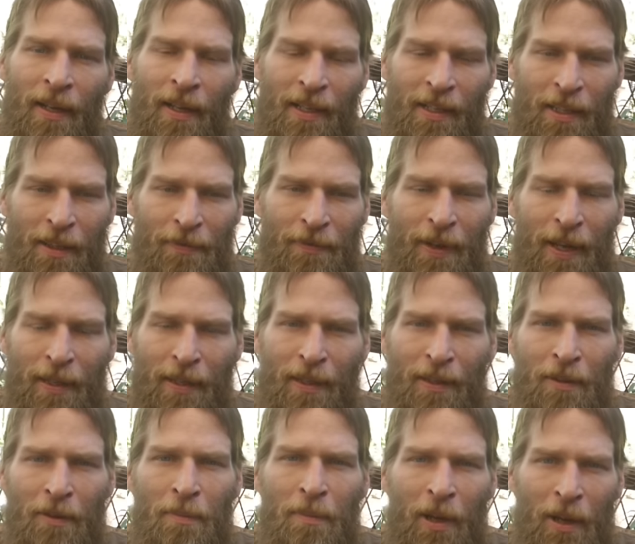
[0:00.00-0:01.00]
It's the fact
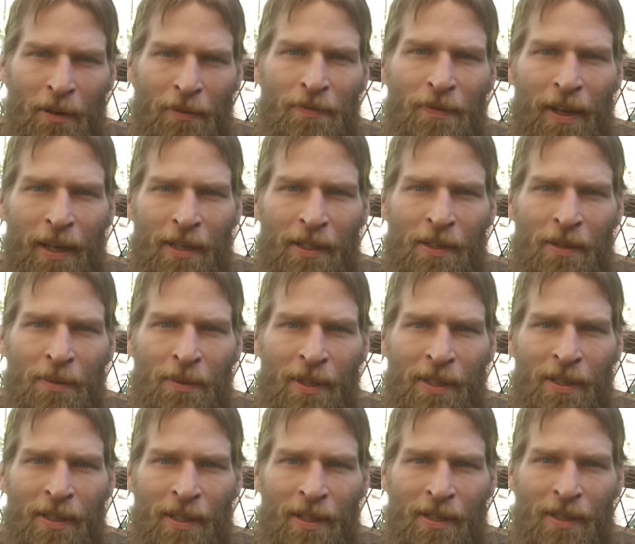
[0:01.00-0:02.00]
that they're modified to
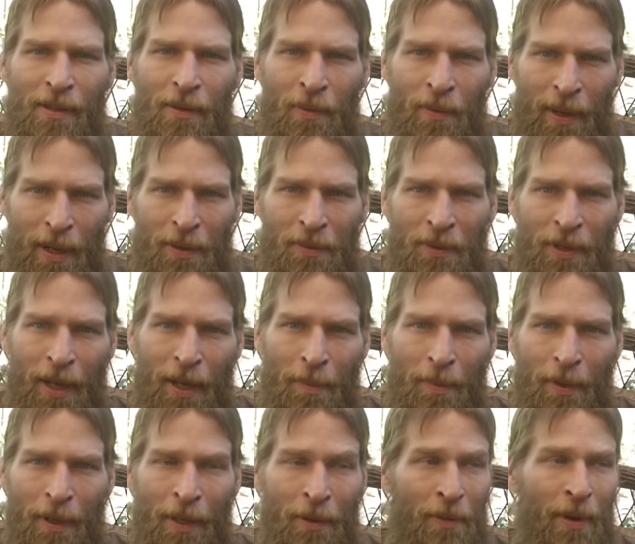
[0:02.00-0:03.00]
resist Roundup,
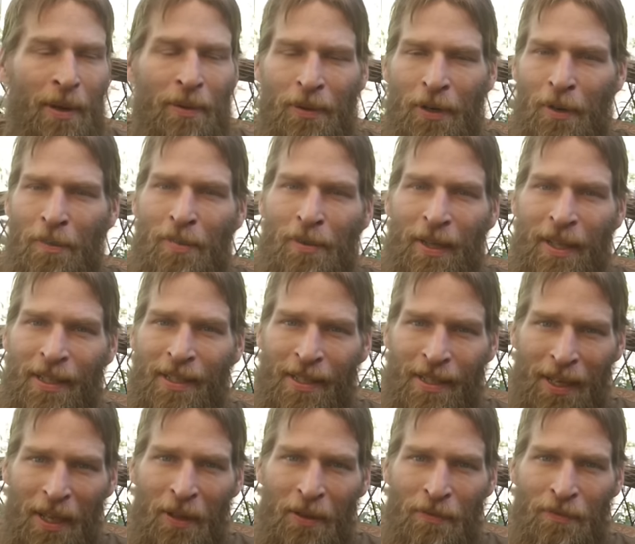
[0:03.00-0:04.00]
and Roundup
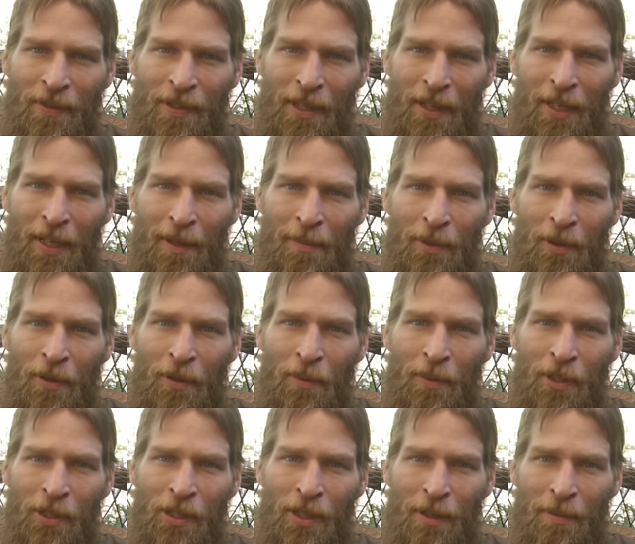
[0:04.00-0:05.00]
itself is a chemical
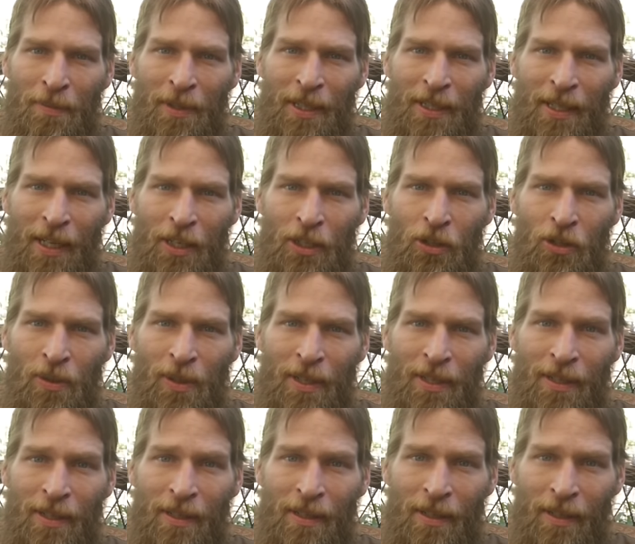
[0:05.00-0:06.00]
which can be
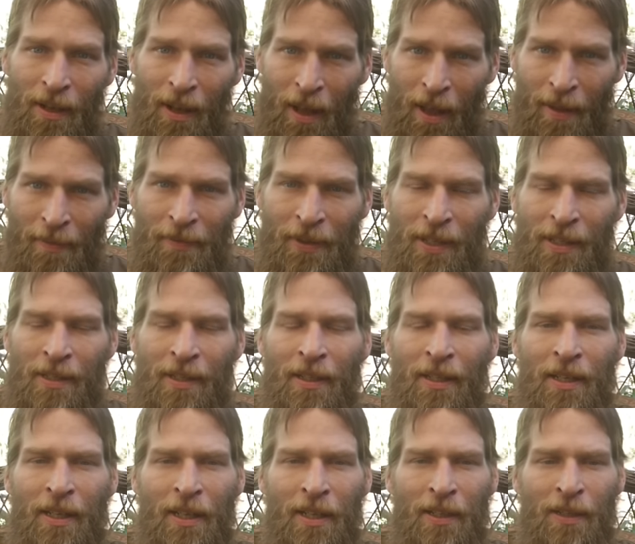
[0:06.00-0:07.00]
dangerous,
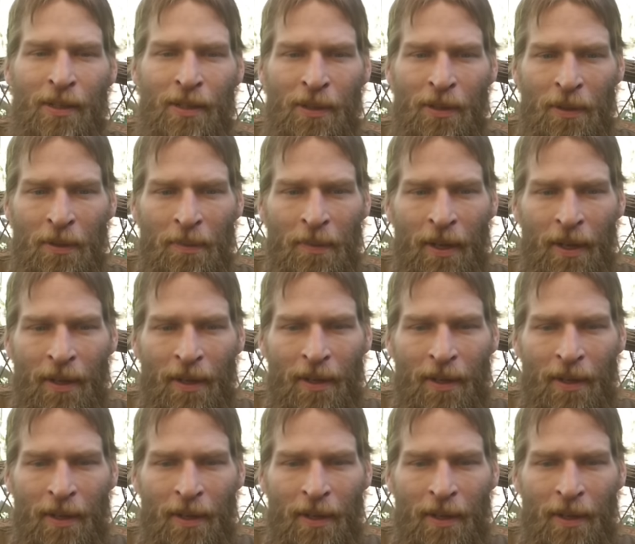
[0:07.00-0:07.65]
obviously, to consume,